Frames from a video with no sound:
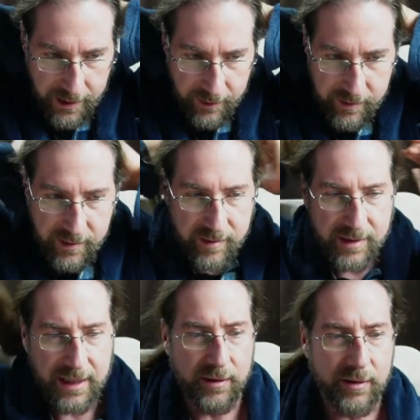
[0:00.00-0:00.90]
How is this
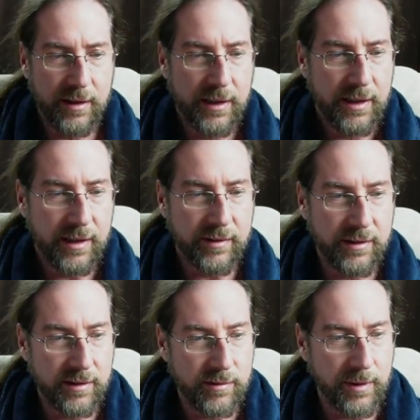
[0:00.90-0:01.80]
now a
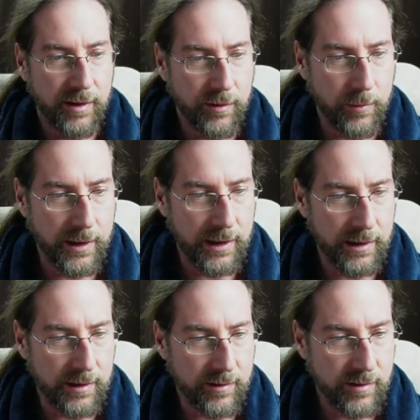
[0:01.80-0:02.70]
six month waiting
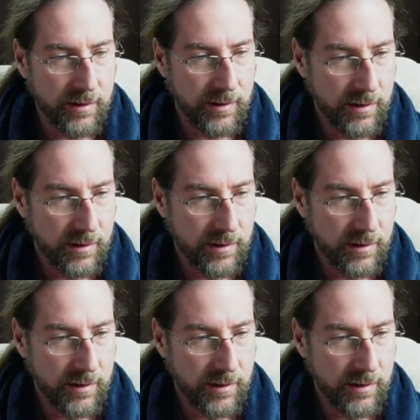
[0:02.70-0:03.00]
list?